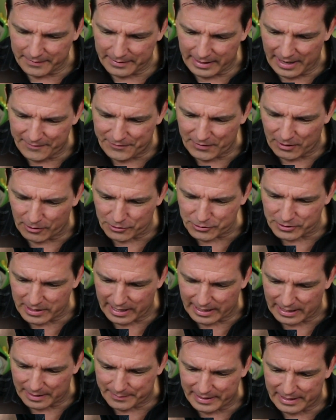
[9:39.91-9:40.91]
the knife owners are
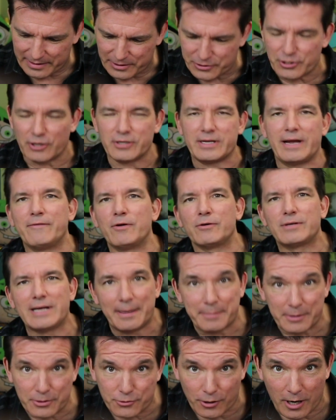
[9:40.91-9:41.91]
not going to be in the show. I have no
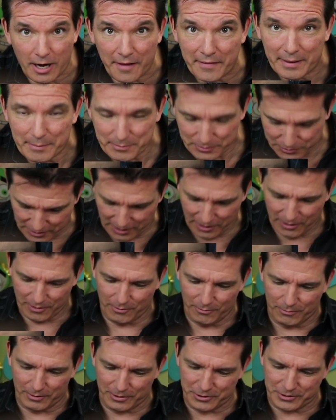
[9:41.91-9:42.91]
time to draw them, so
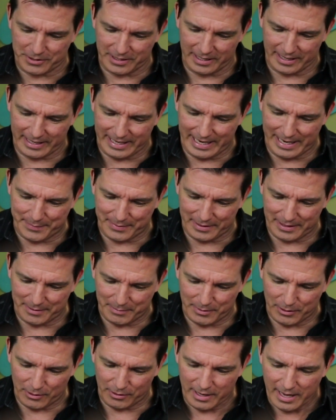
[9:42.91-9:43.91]
oh, okay. we're just going to keep it a
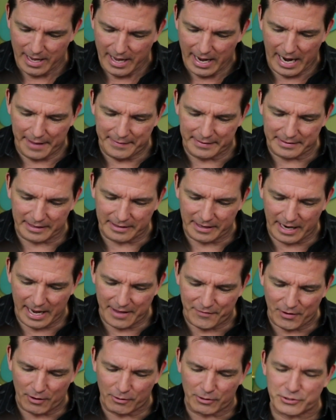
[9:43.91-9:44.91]
moon. That's I think the
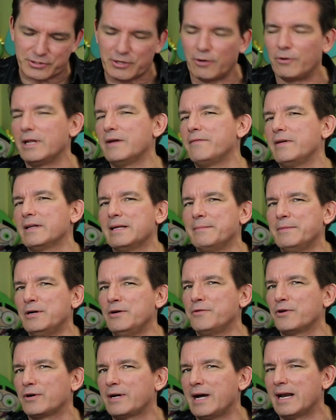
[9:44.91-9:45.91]
knife owners don't live on the
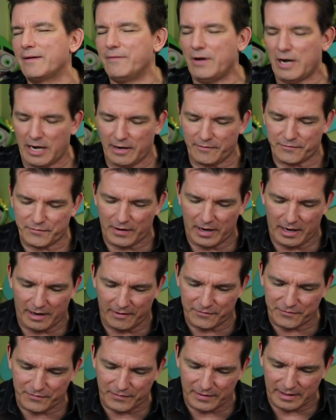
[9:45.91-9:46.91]
moon. They're kind of off
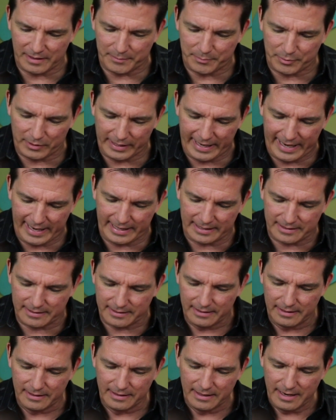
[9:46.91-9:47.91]
off uh, planet.
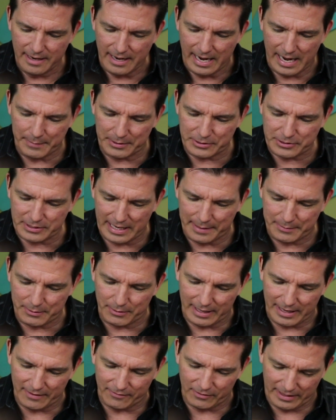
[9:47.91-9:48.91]
That's fine. How much time
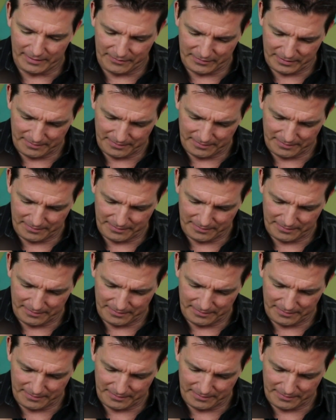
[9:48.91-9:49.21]
do I have left?